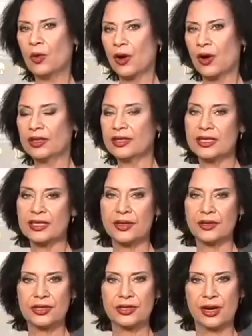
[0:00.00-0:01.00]
or let's say
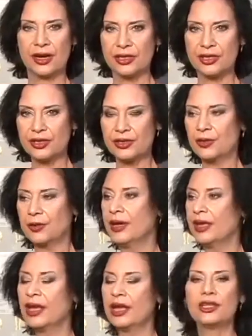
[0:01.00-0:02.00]
you're starting to
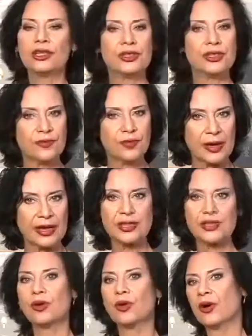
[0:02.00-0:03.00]
lose your
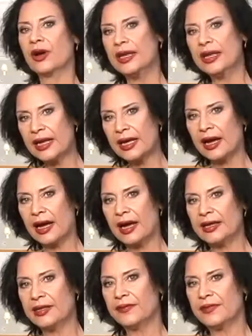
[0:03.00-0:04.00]
voice, or any
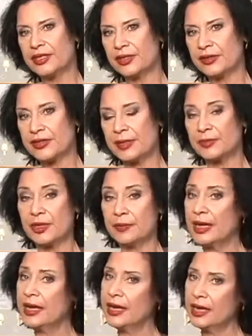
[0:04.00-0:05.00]
kind of physical symptom,
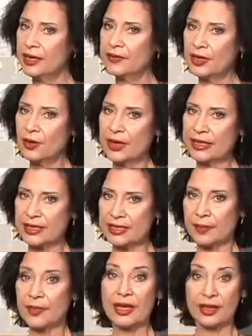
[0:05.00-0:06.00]
even going to
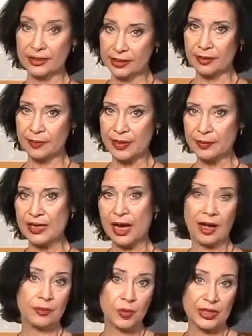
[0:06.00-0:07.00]
something a little bit
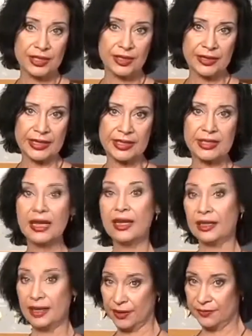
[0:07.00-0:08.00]
more serious,
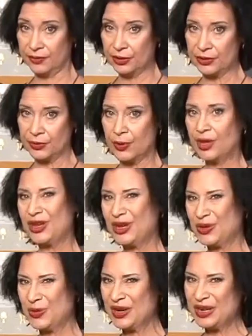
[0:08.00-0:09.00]
like a flu.
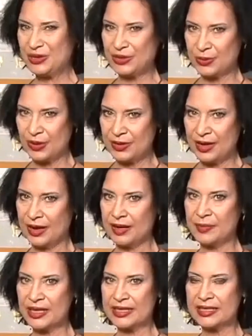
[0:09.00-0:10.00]
You want to use
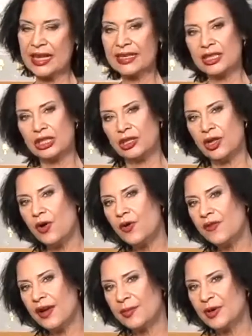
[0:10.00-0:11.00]
rhodonite because that's a low
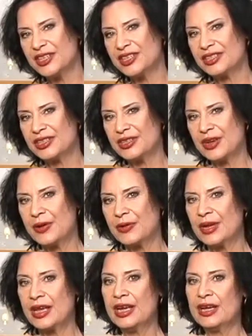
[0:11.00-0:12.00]
vibration
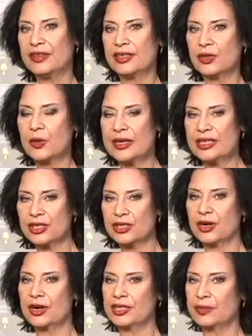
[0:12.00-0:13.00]
stone that's going to
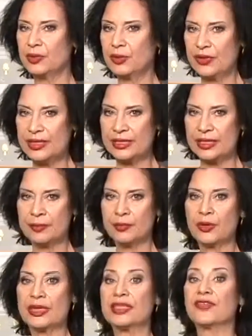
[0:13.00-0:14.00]
start to pull these
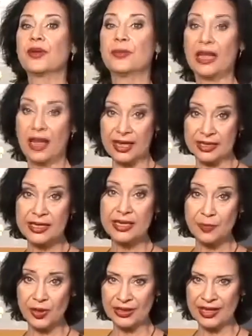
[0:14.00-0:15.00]
imprints from a
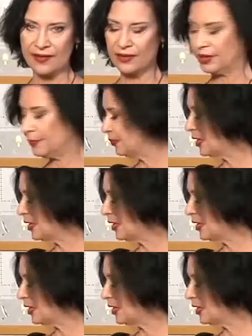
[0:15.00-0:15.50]
deeper level.